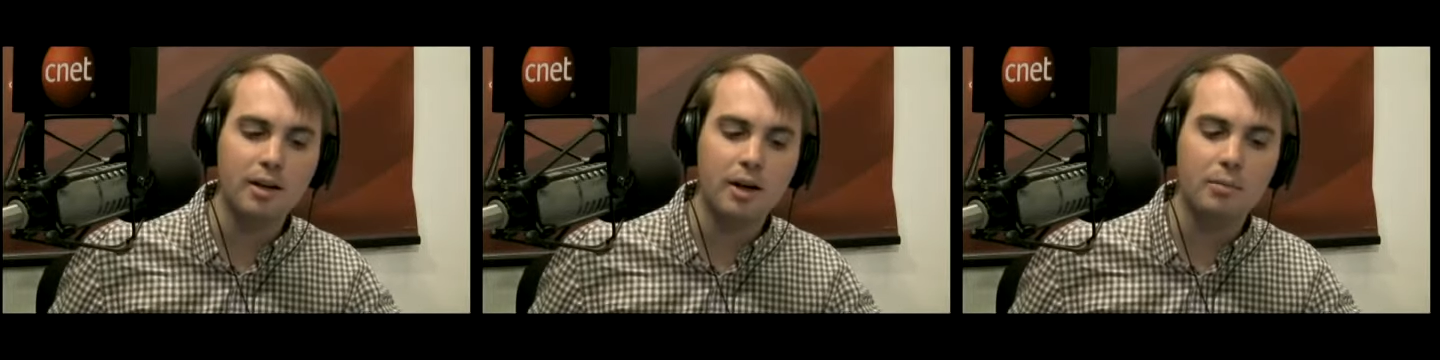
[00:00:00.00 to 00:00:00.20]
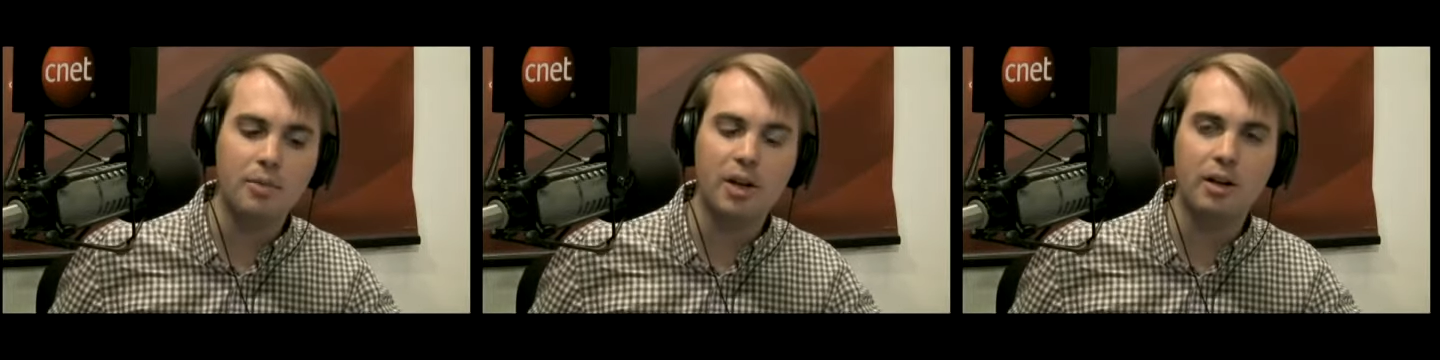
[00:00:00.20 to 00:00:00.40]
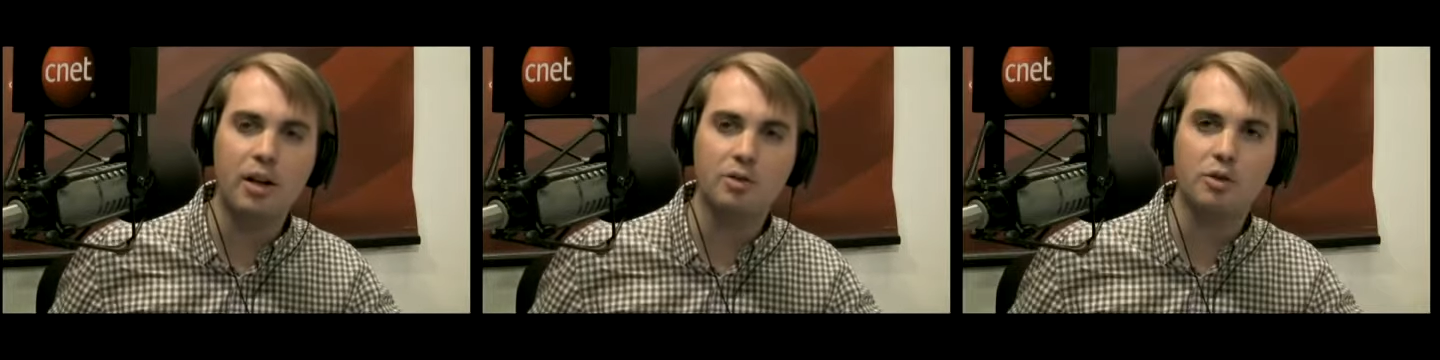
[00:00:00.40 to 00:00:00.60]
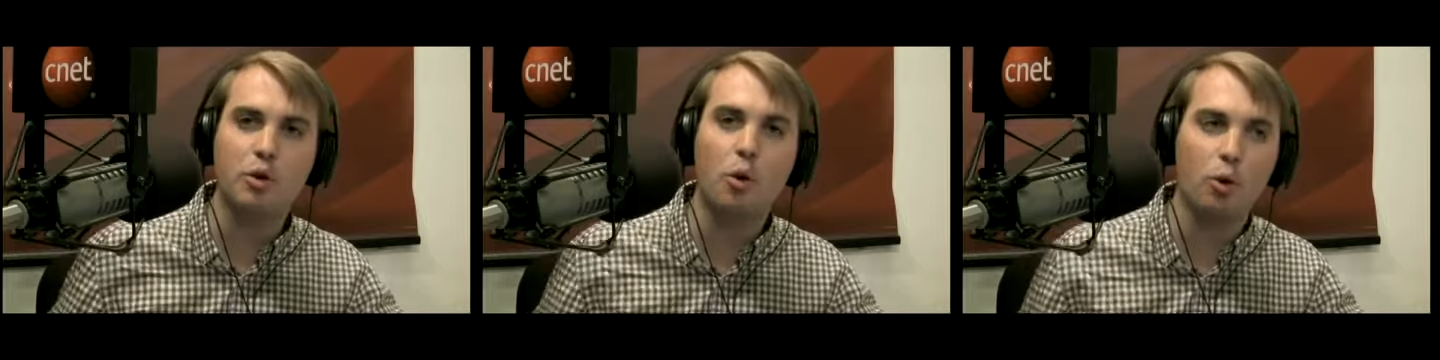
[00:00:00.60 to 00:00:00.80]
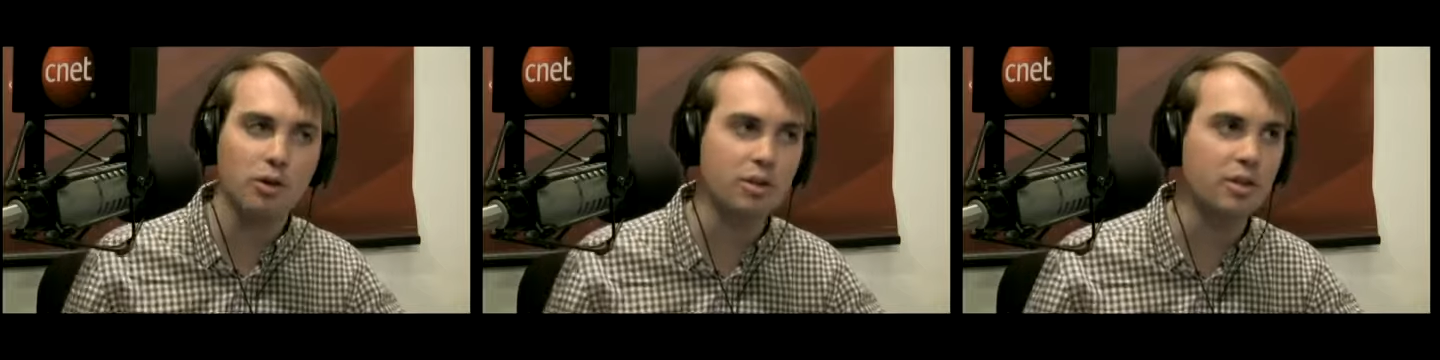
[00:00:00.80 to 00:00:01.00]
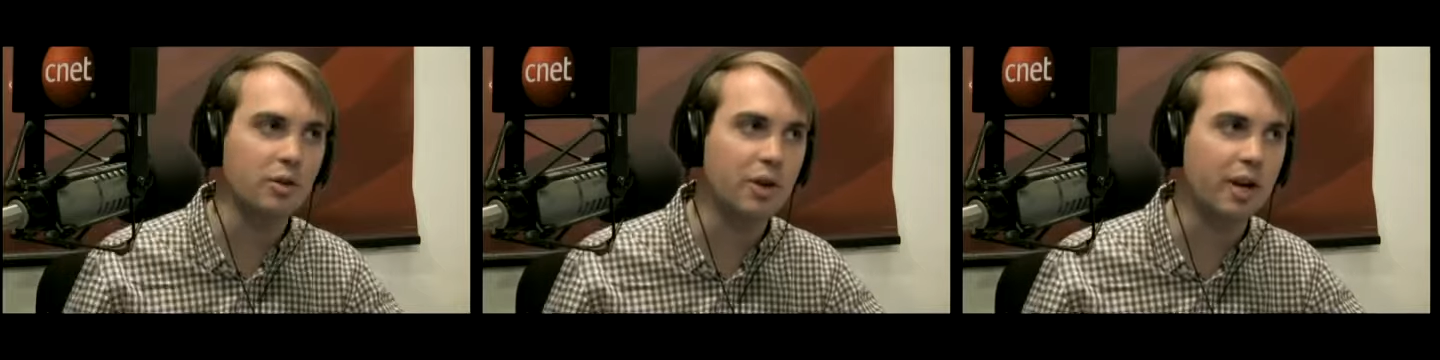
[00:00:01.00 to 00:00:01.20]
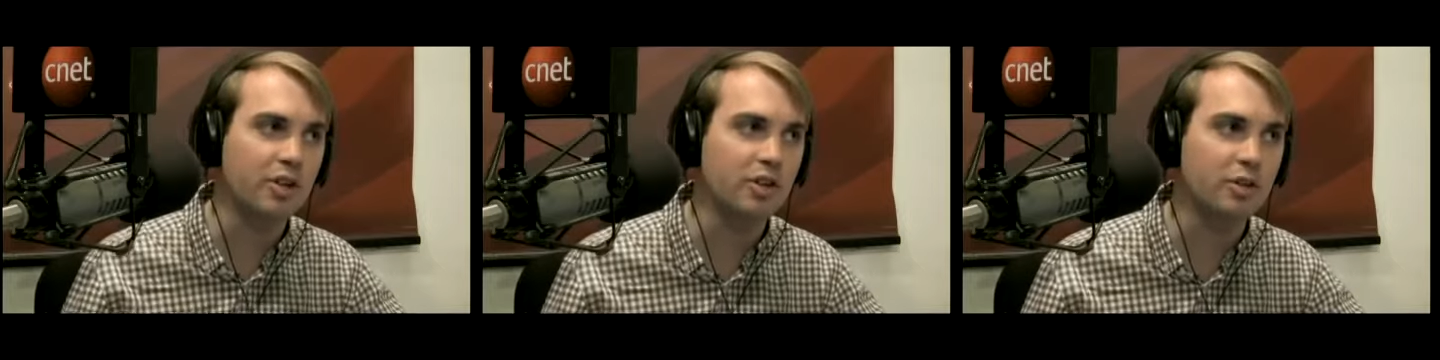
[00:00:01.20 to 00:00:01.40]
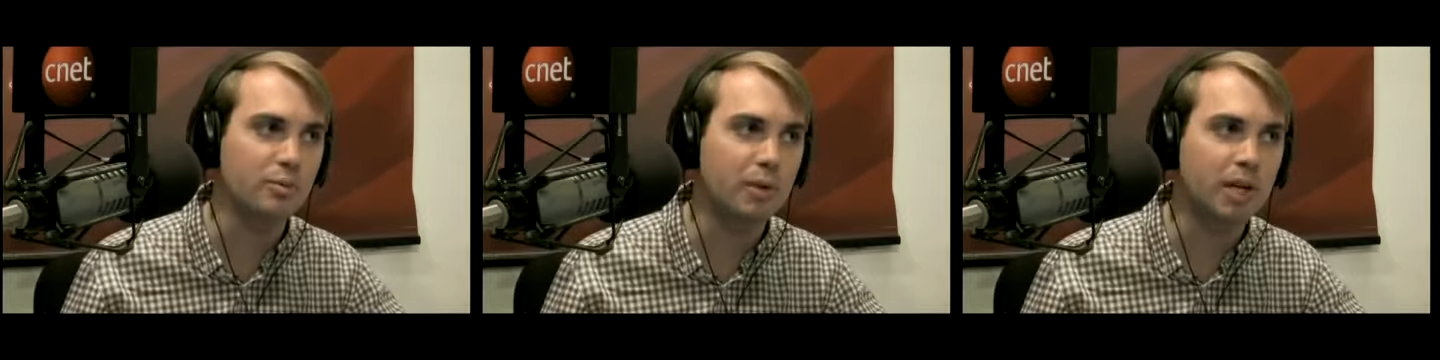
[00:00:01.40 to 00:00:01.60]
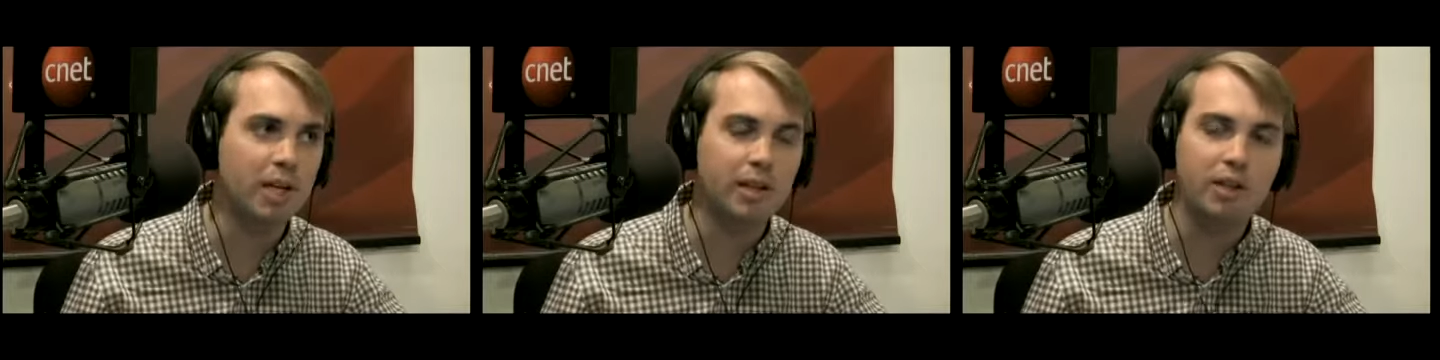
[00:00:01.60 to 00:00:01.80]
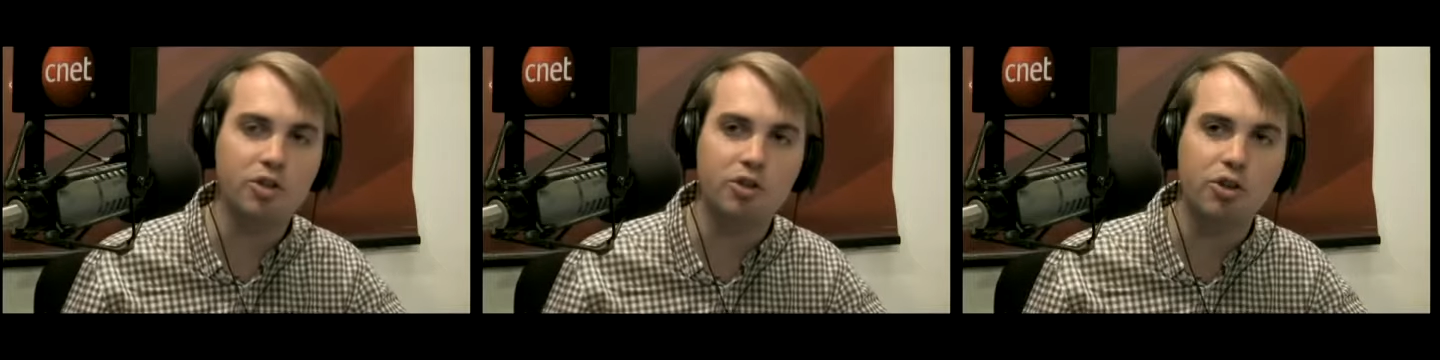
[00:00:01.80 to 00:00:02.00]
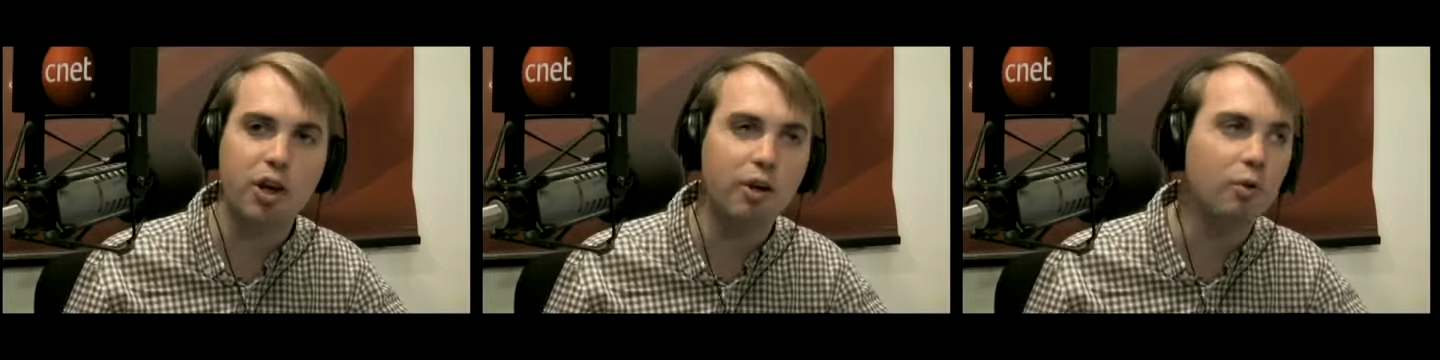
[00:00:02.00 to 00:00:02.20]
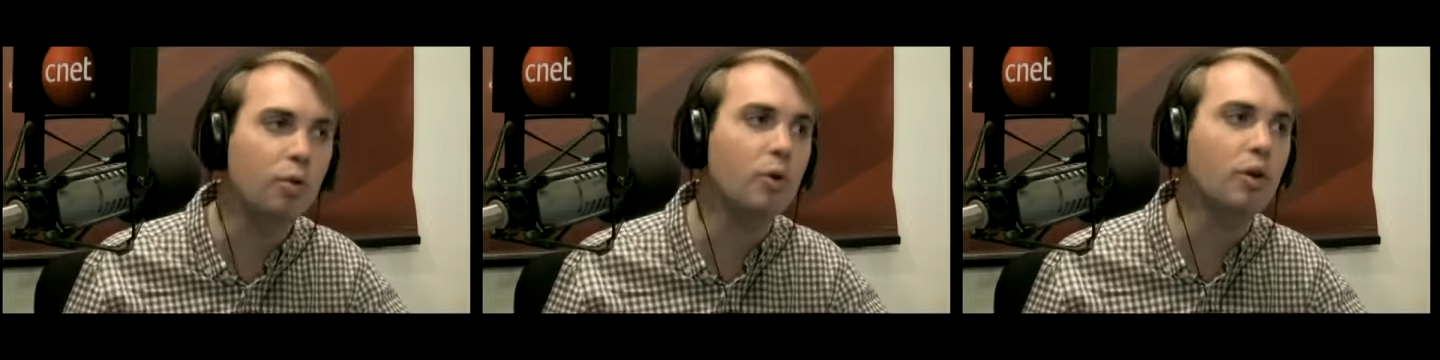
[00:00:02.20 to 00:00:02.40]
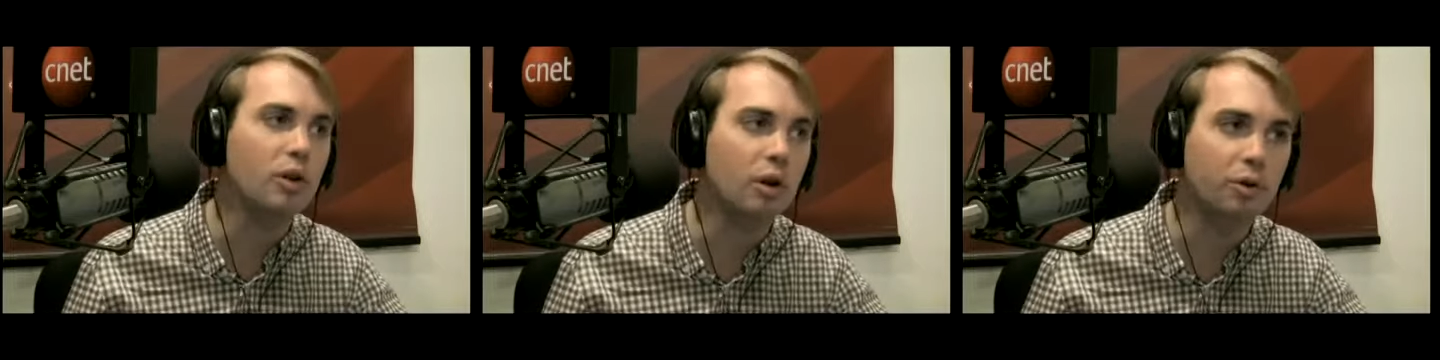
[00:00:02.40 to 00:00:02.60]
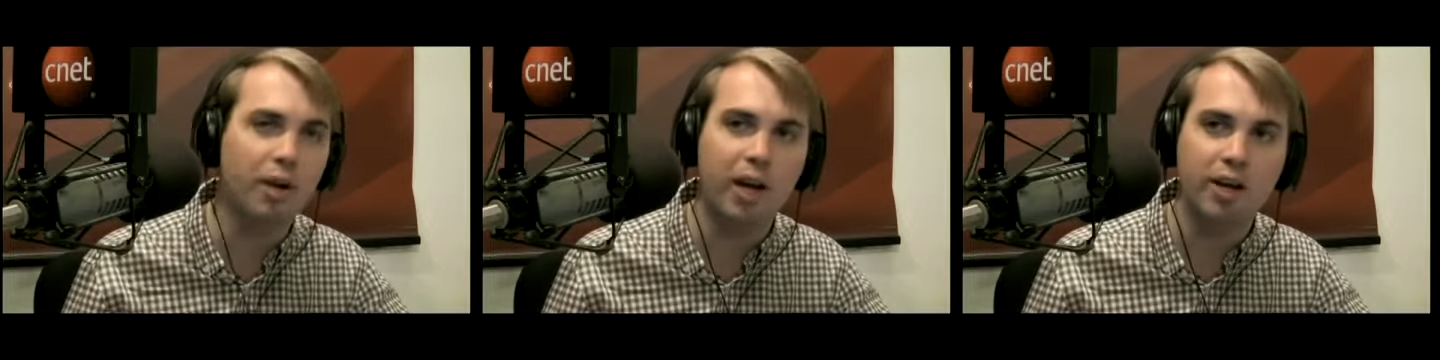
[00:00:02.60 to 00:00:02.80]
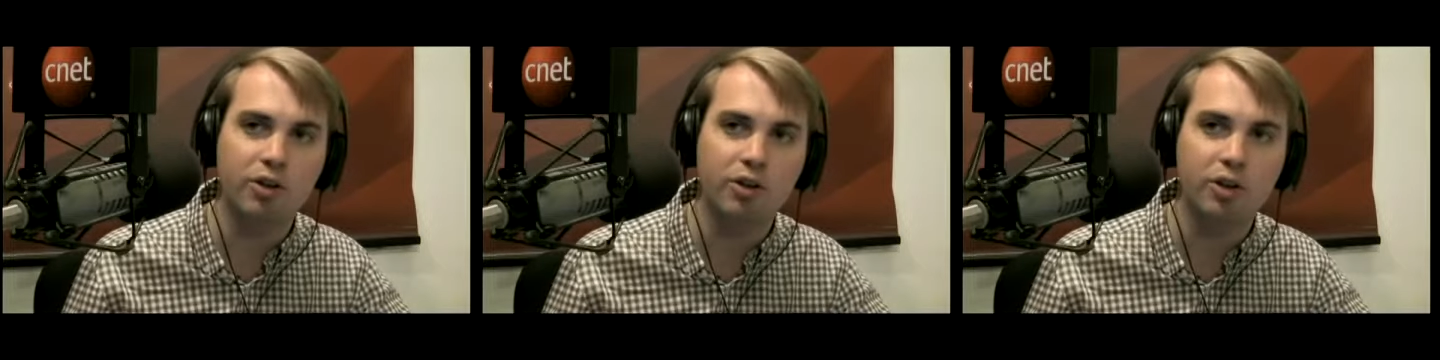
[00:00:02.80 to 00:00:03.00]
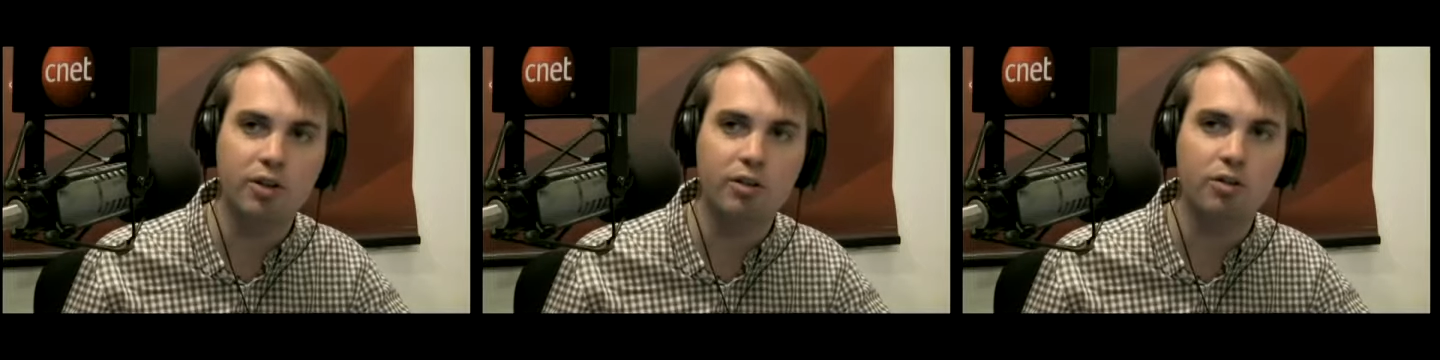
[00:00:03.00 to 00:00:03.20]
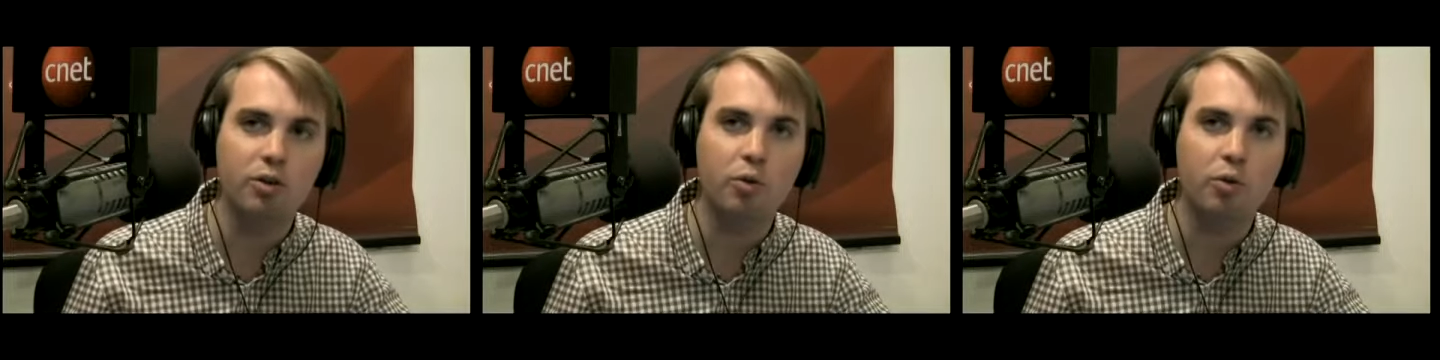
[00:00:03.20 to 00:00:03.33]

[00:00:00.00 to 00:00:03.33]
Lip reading: That allows coarse location, meaning the general location.